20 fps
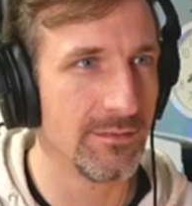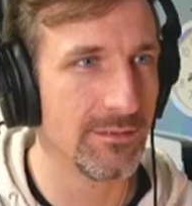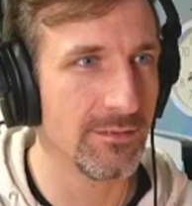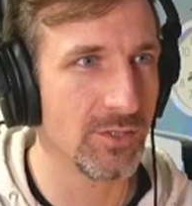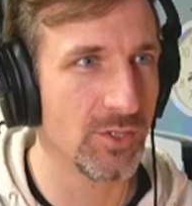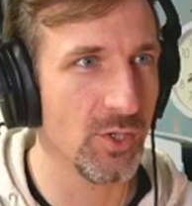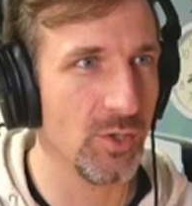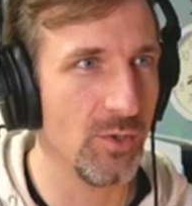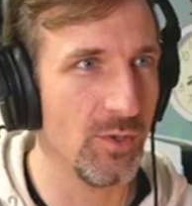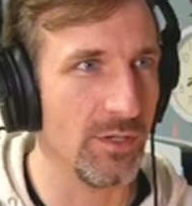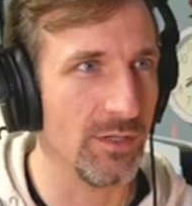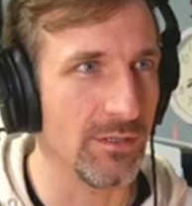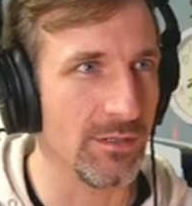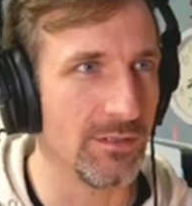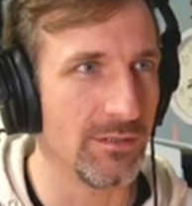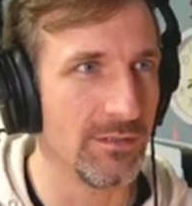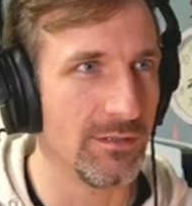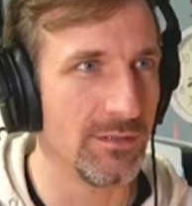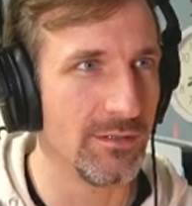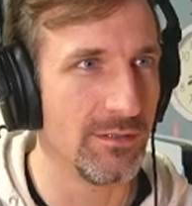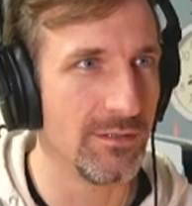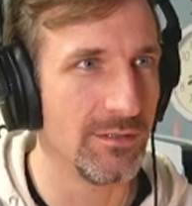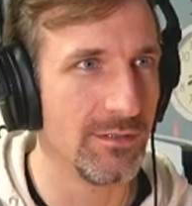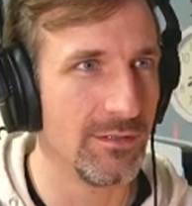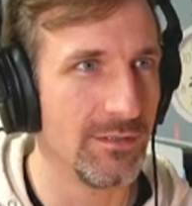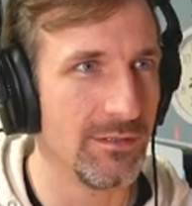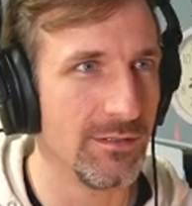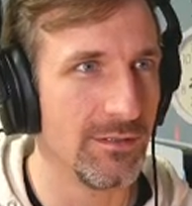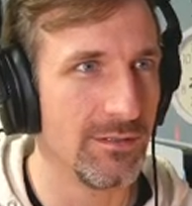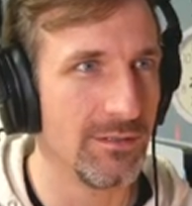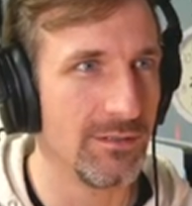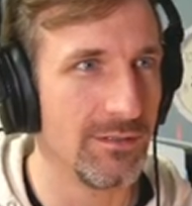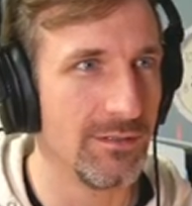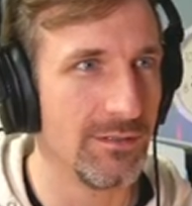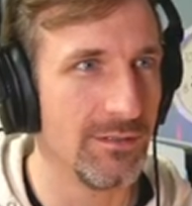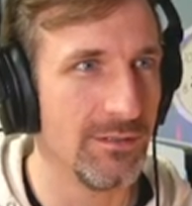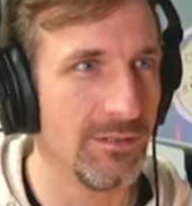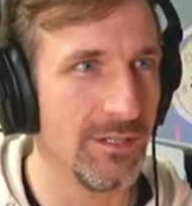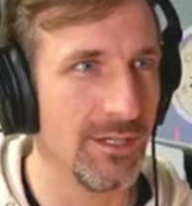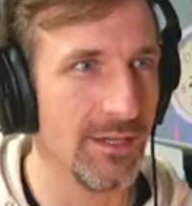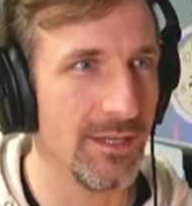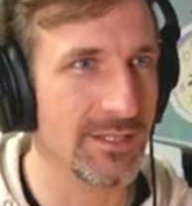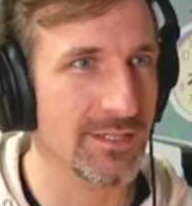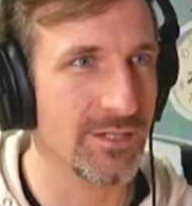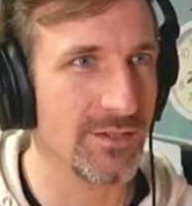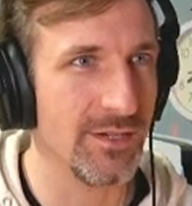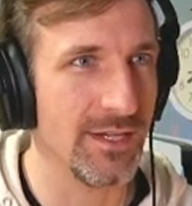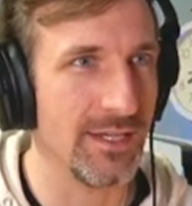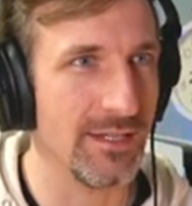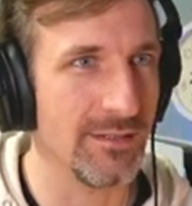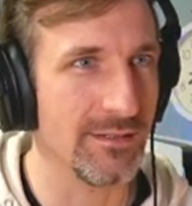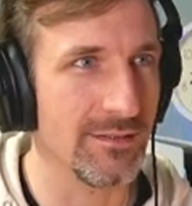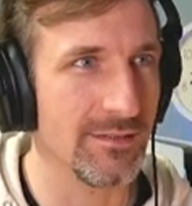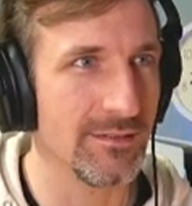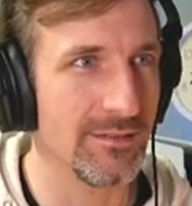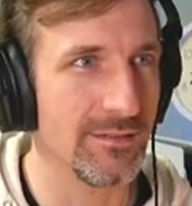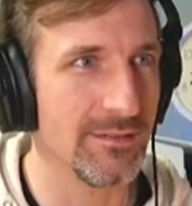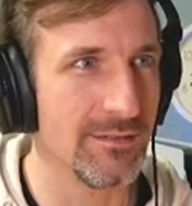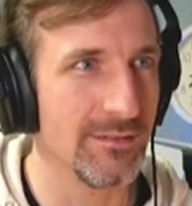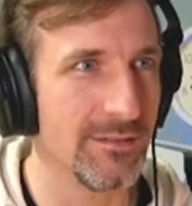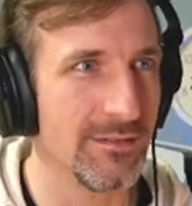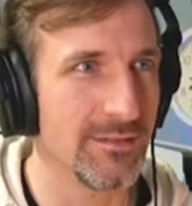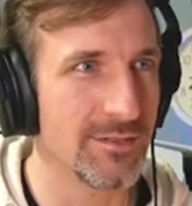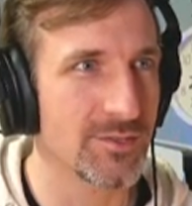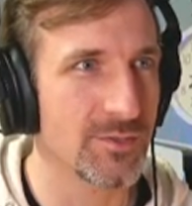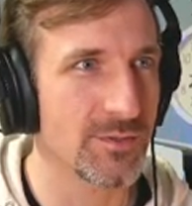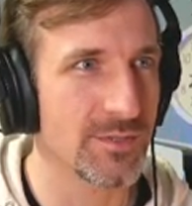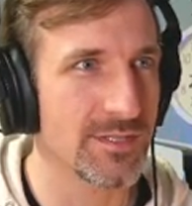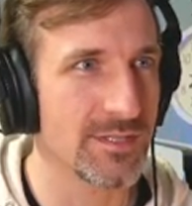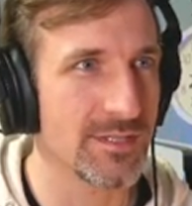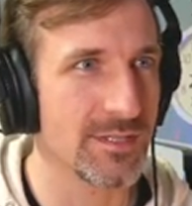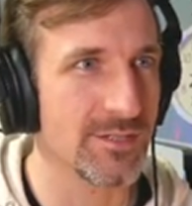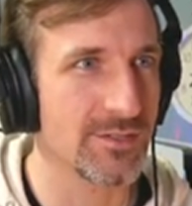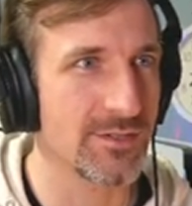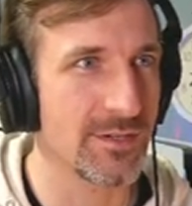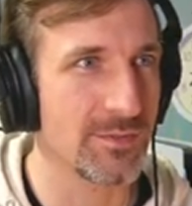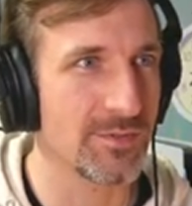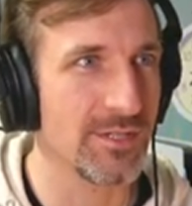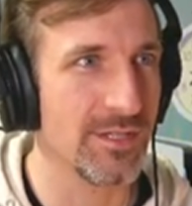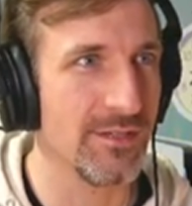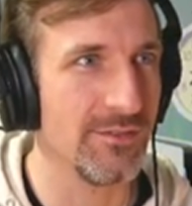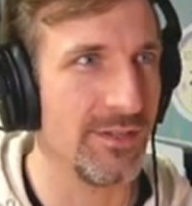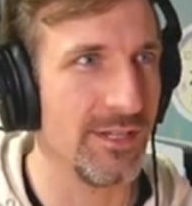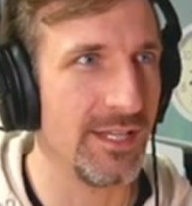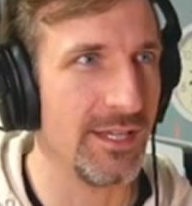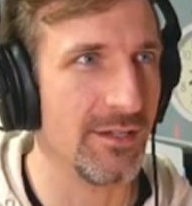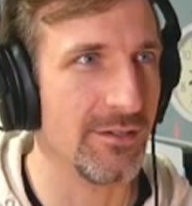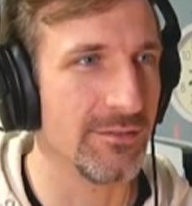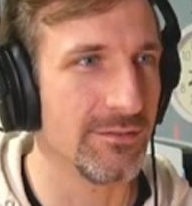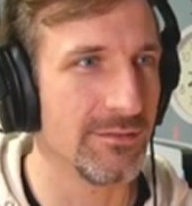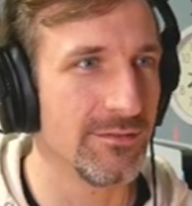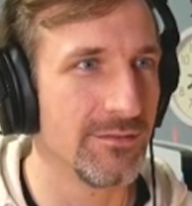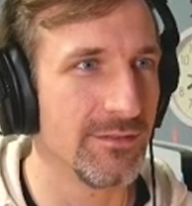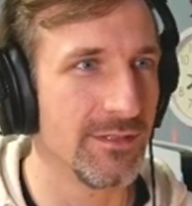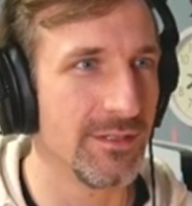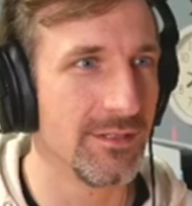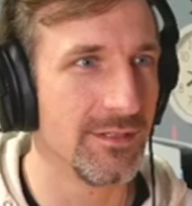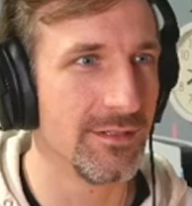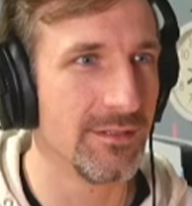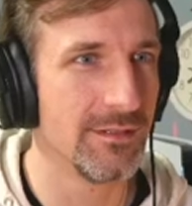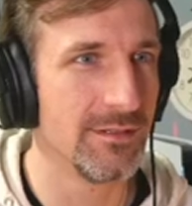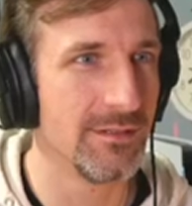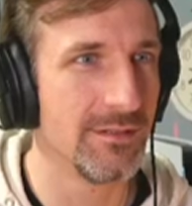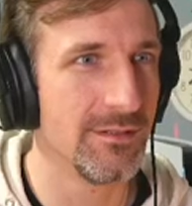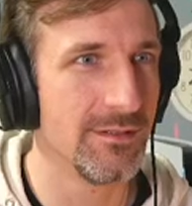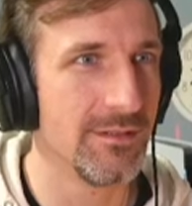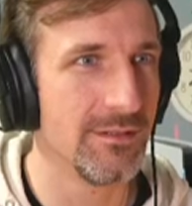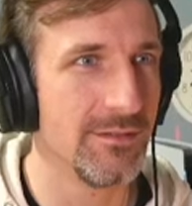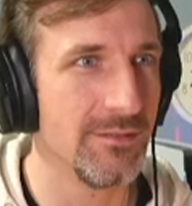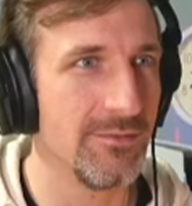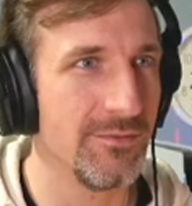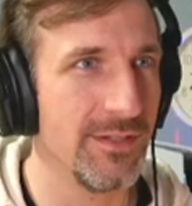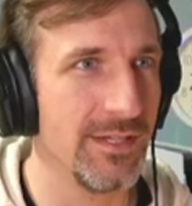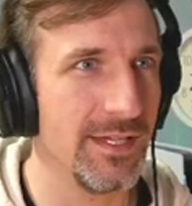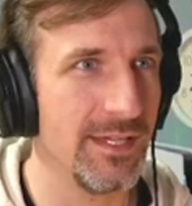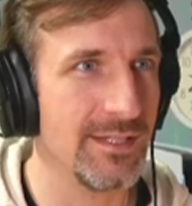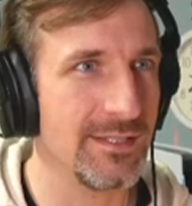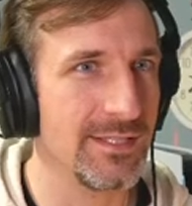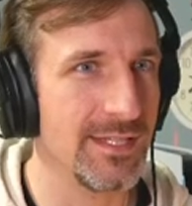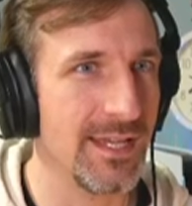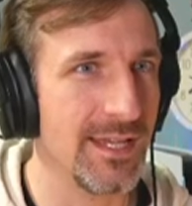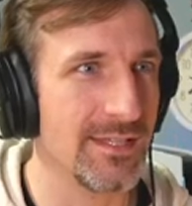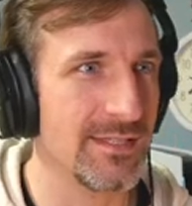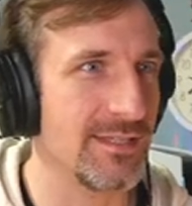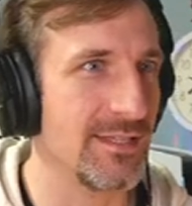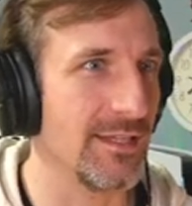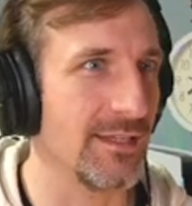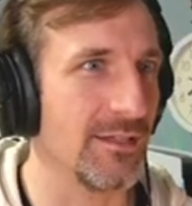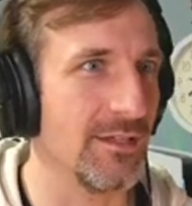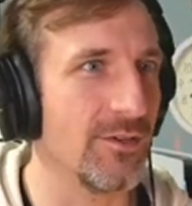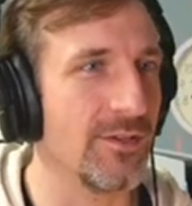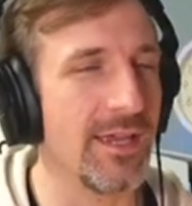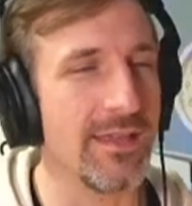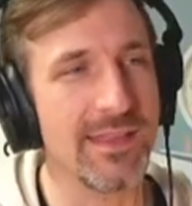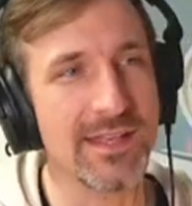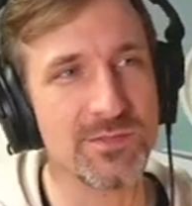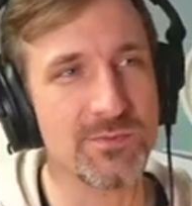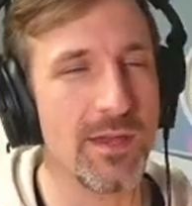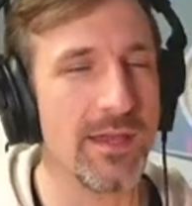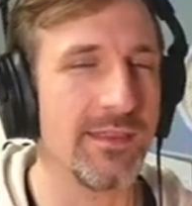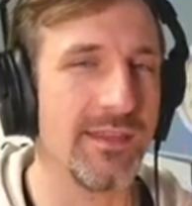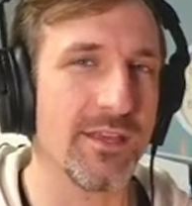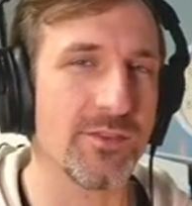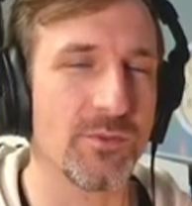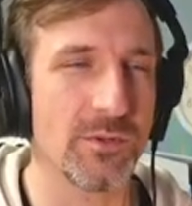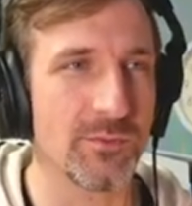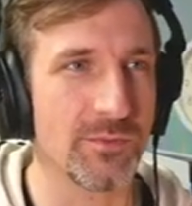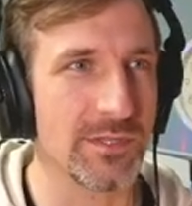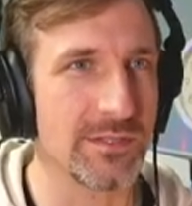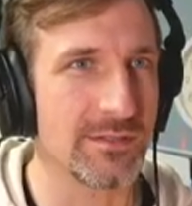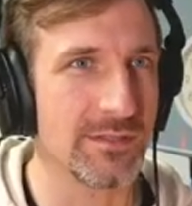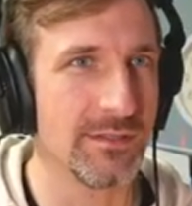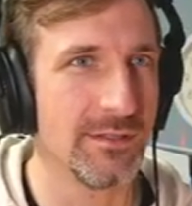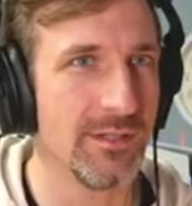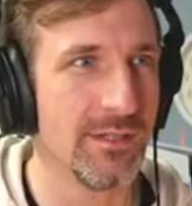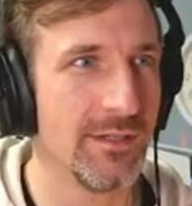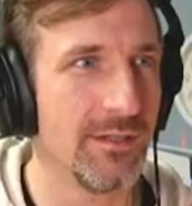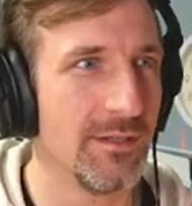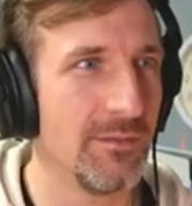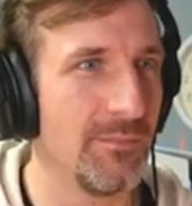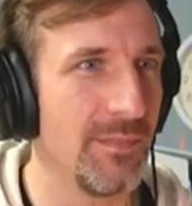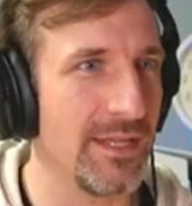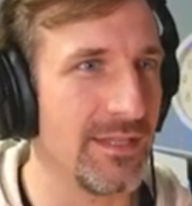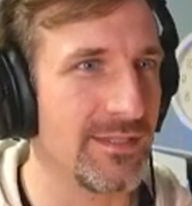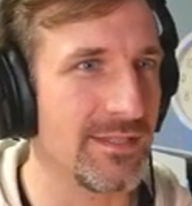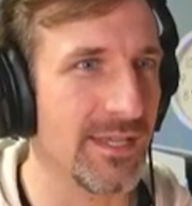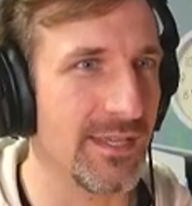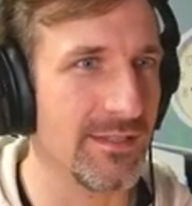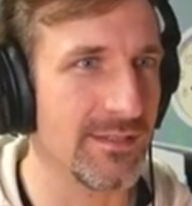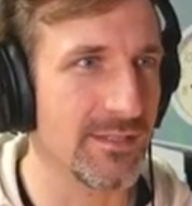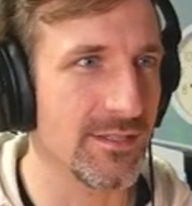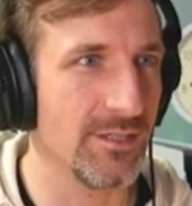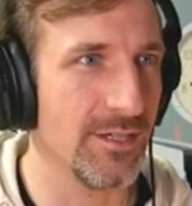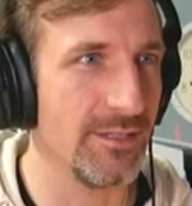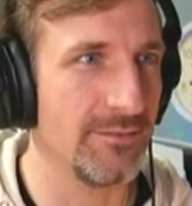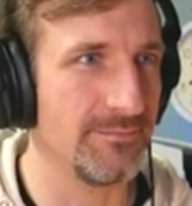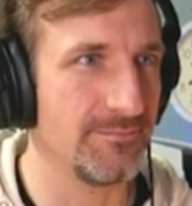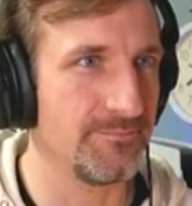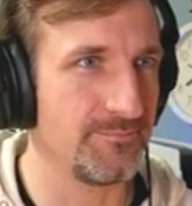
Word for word: Cool. Oh, that's great. Source is the description in the video. Fantastic. Okay, that's why the other one was made sense. Good.